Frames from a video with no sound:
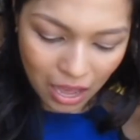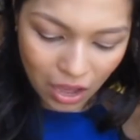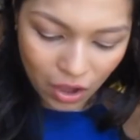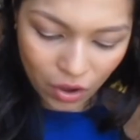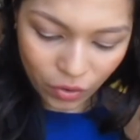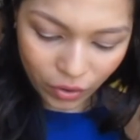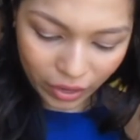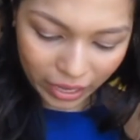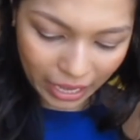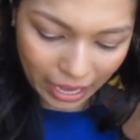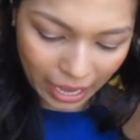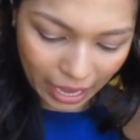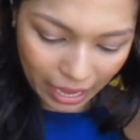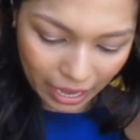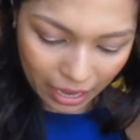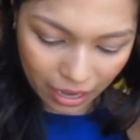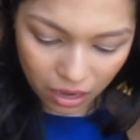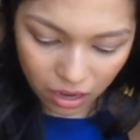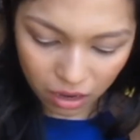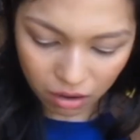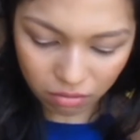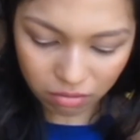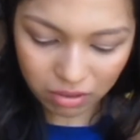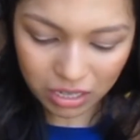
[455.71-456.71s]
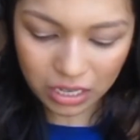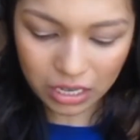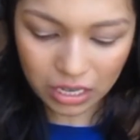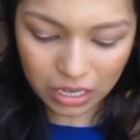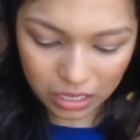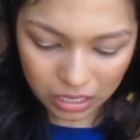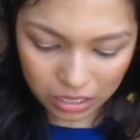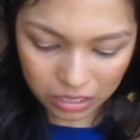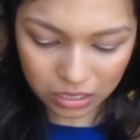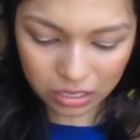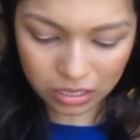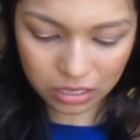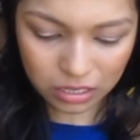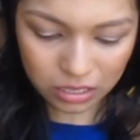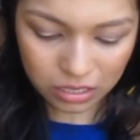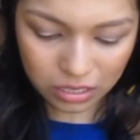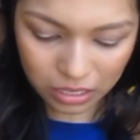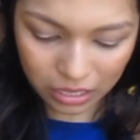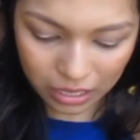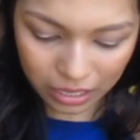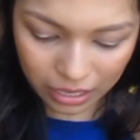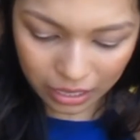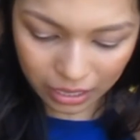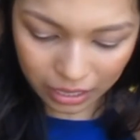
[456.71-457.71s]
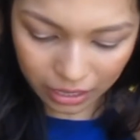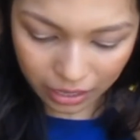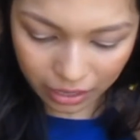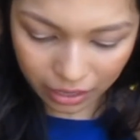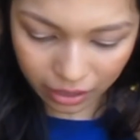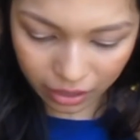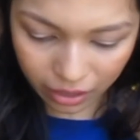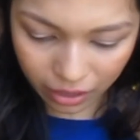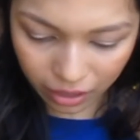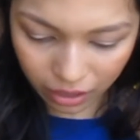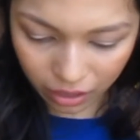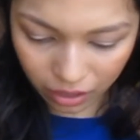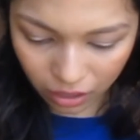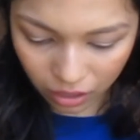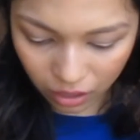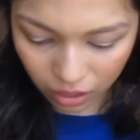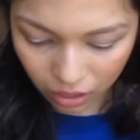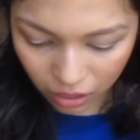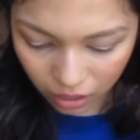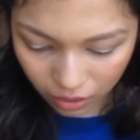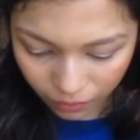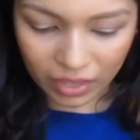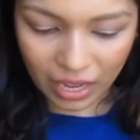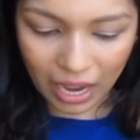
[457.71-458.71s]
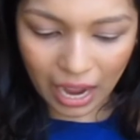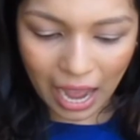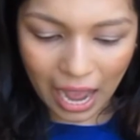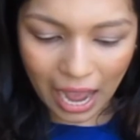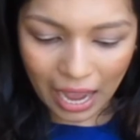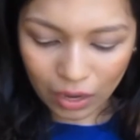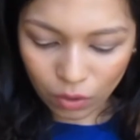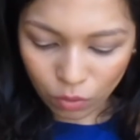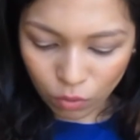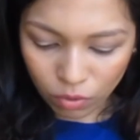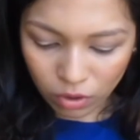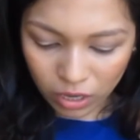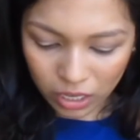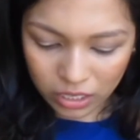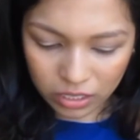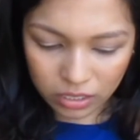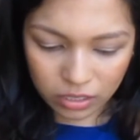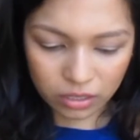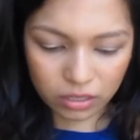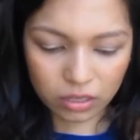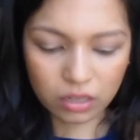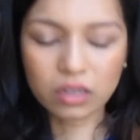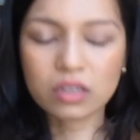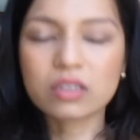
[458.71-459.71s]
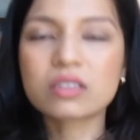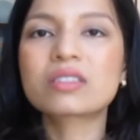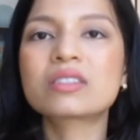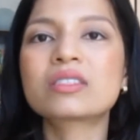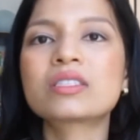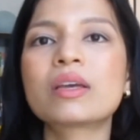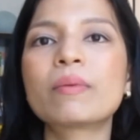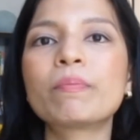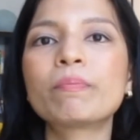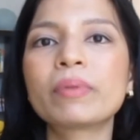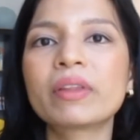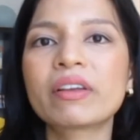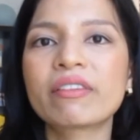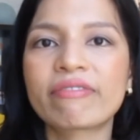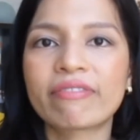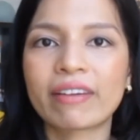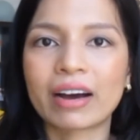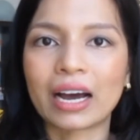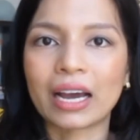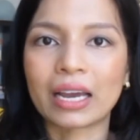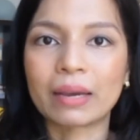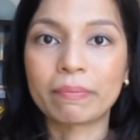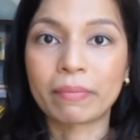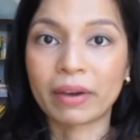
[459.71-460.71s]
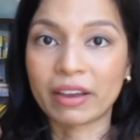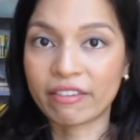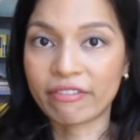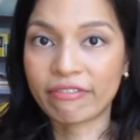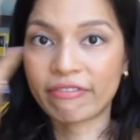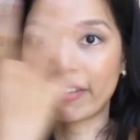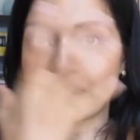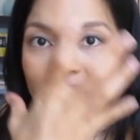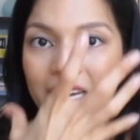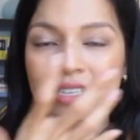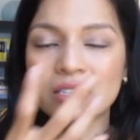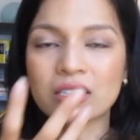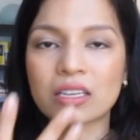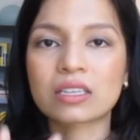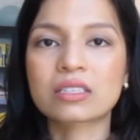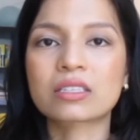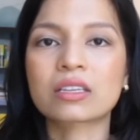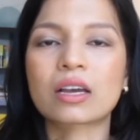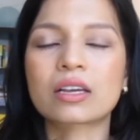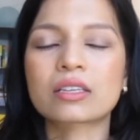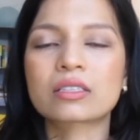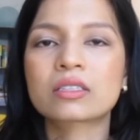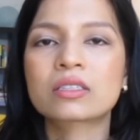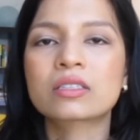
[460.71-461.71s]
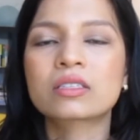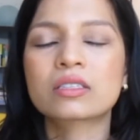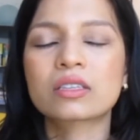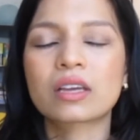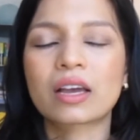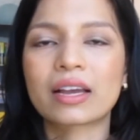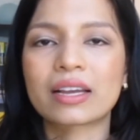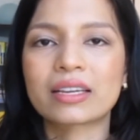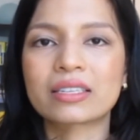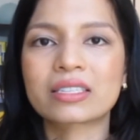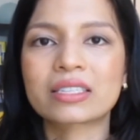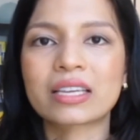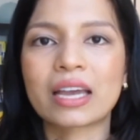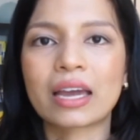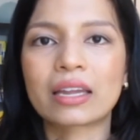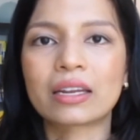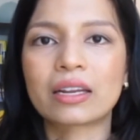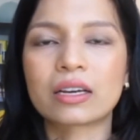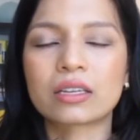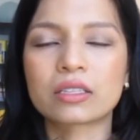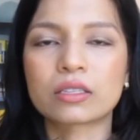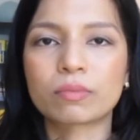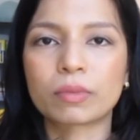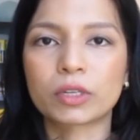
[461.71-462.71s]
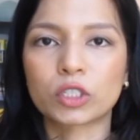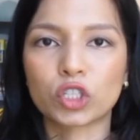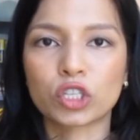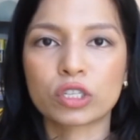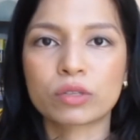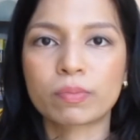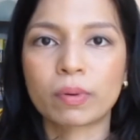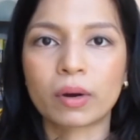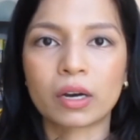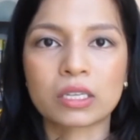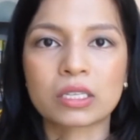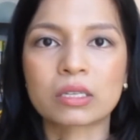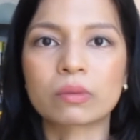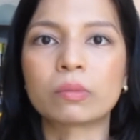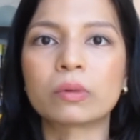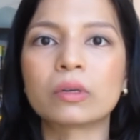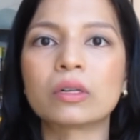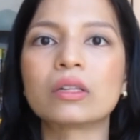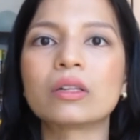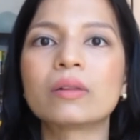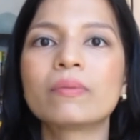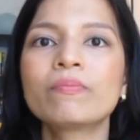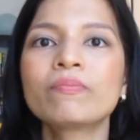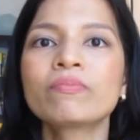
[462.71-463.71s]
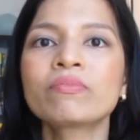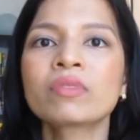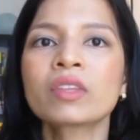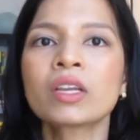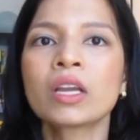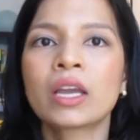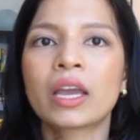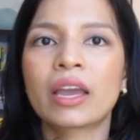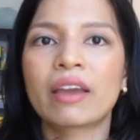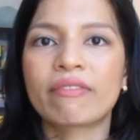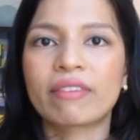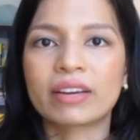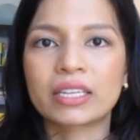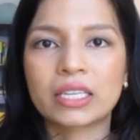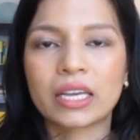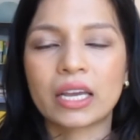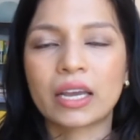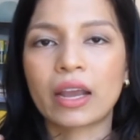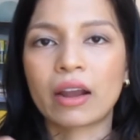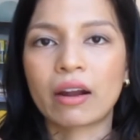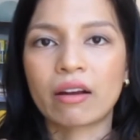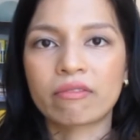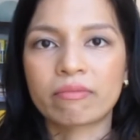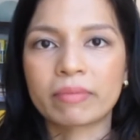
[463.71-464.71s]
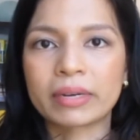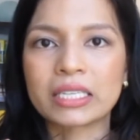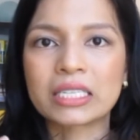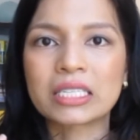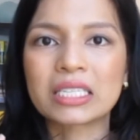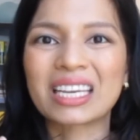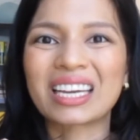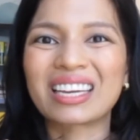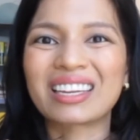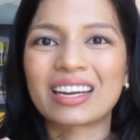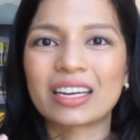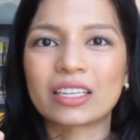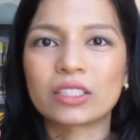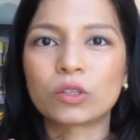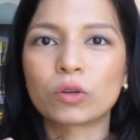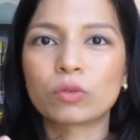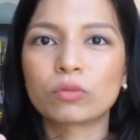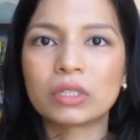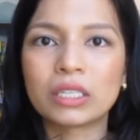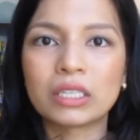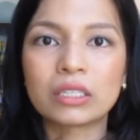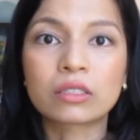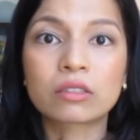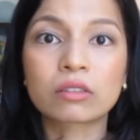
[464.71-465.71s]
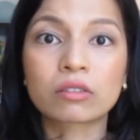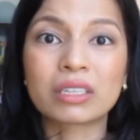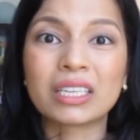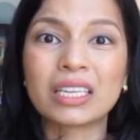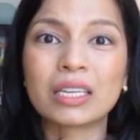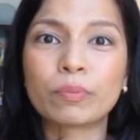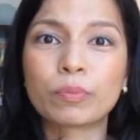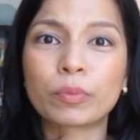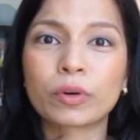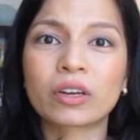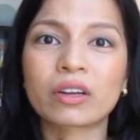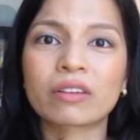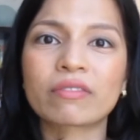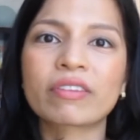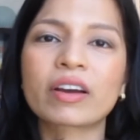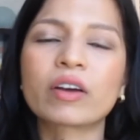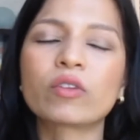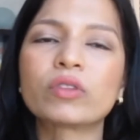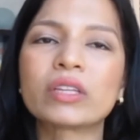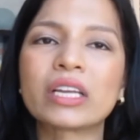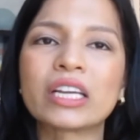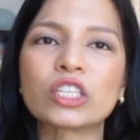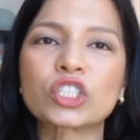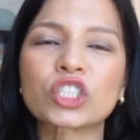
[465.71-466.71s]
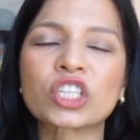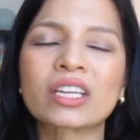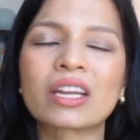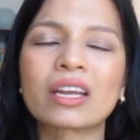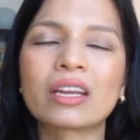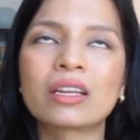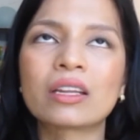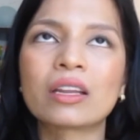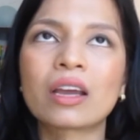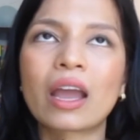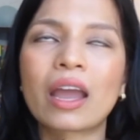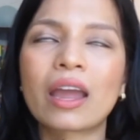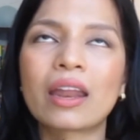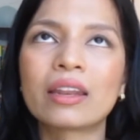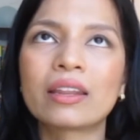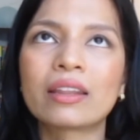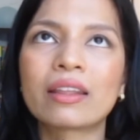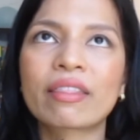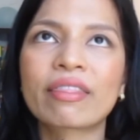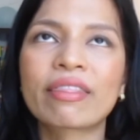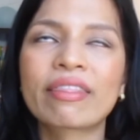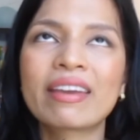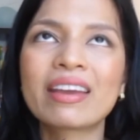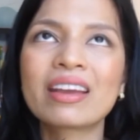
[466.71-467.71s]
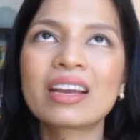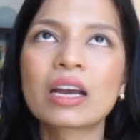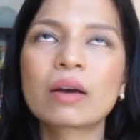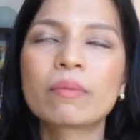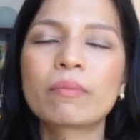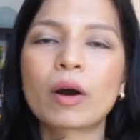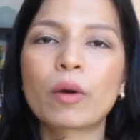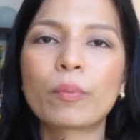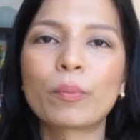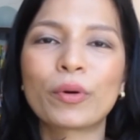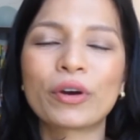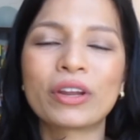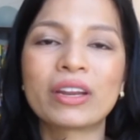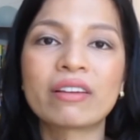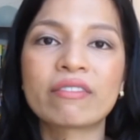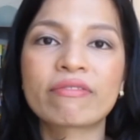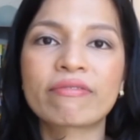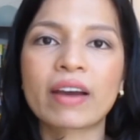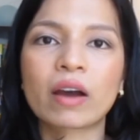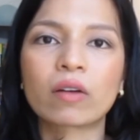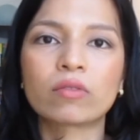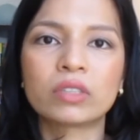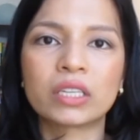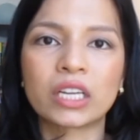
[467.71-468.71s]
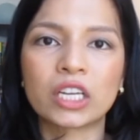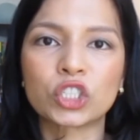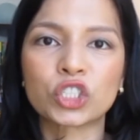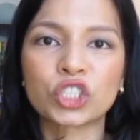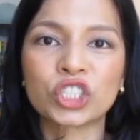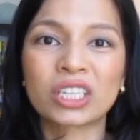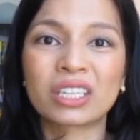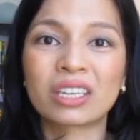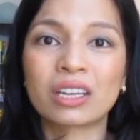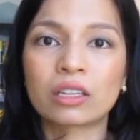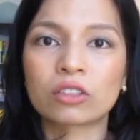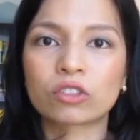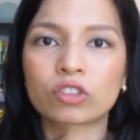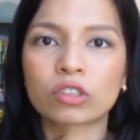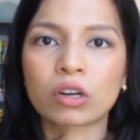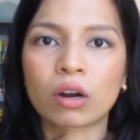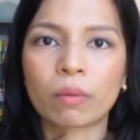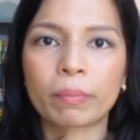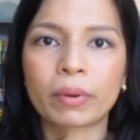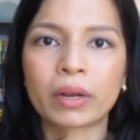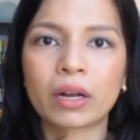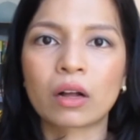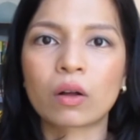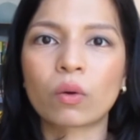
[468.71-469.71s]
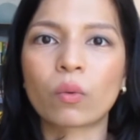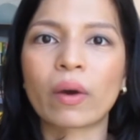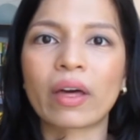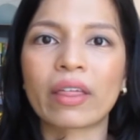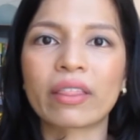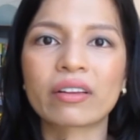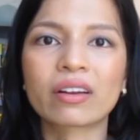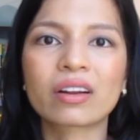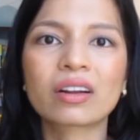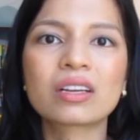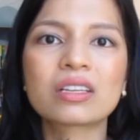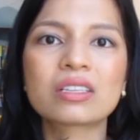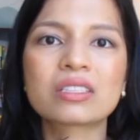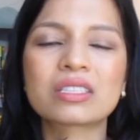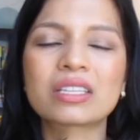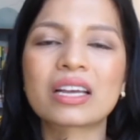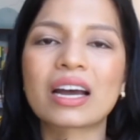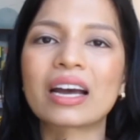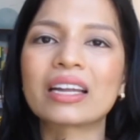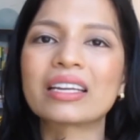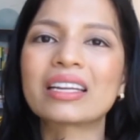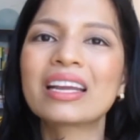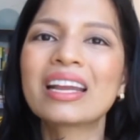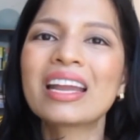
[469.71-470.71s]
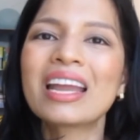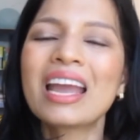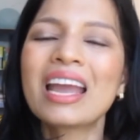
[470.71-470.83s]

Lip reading: Okay, what else is here? I would simplify my face, as I said, as much as possible. If I take care of my skin, I don't need to really put on foundation. And the thing about putting foundation in tropical weather is that